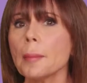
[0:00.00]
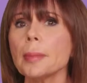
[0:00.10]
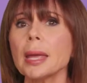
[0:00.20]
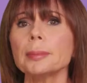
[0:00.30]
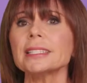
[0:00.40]

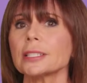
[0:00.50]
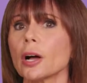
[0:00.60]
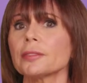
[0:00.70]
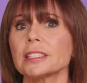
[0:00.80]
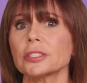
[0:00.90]
Babies
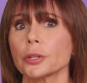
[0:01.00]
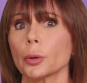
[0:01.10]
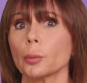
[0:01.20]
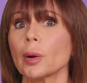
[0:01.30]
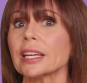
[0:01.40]
often
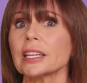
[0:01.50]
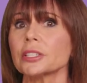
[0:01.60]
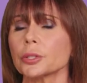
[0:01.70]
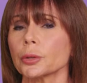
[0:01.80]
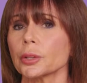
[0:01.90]
start
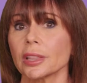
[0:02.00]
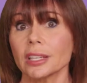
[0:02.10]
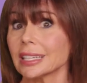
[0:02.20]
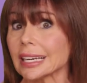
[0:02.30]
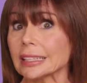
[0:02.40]
waking during
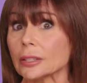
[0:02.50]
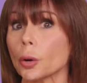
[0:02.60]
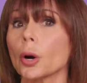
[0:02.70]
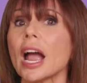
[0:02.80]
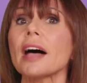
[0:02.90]
the night
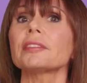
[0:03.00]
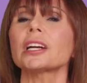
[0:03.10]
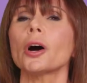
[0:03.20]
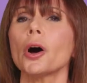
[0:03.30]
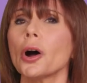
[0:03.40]
or having
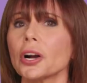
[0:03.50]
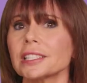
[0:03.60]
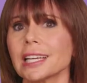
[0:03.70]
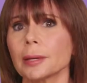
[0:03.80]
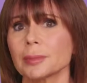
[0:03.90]
a
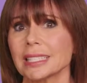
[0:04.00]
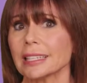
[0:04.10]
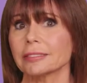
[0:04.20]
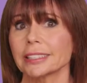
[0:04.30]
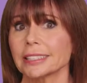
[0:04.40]
hard time
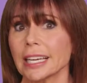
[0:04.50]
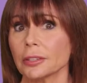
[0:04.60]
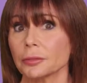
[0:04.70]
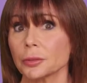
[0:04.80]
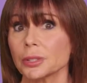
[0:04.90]
settling
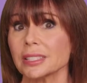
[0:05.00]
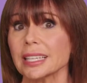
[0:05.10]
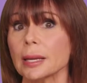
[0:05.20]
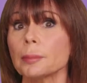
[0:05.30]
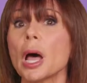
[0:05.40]
down for
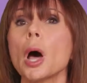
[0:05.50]
sleep